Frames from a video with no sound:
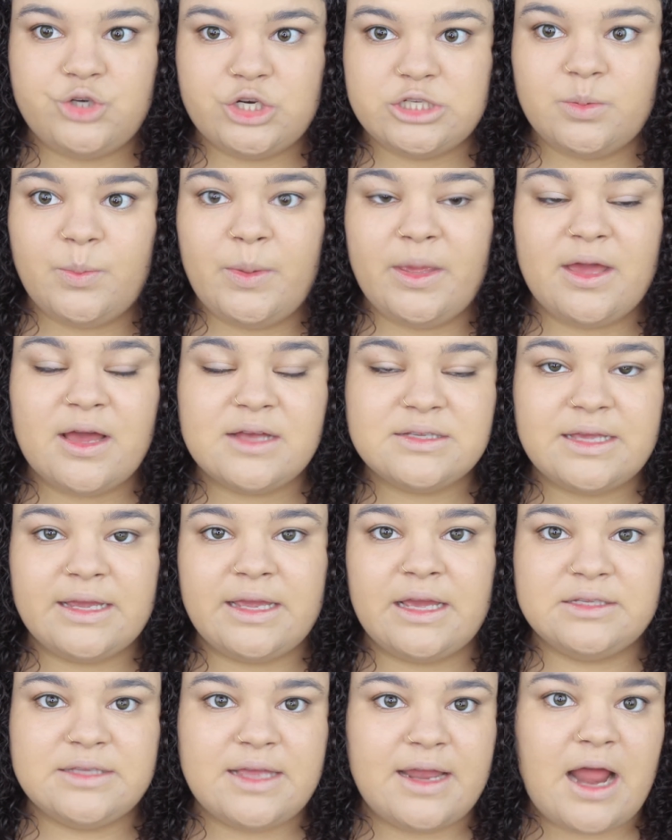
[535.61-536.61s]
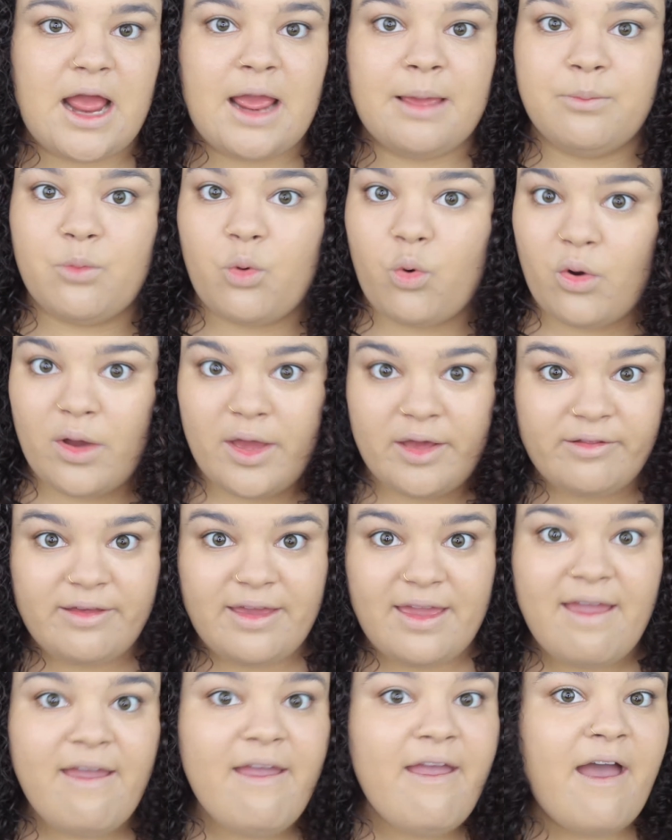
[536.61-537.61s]
just because, like I said, I'm
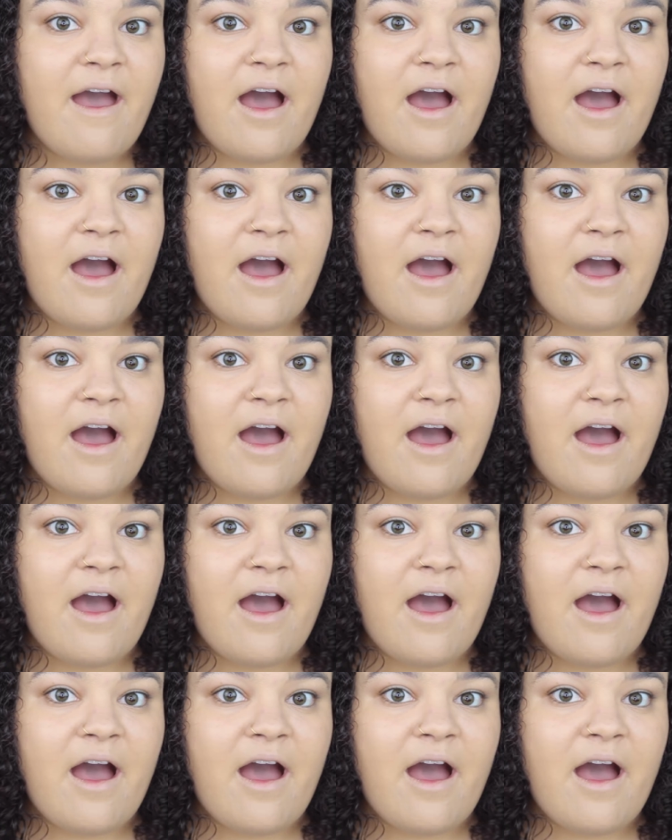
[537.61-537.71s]
oily.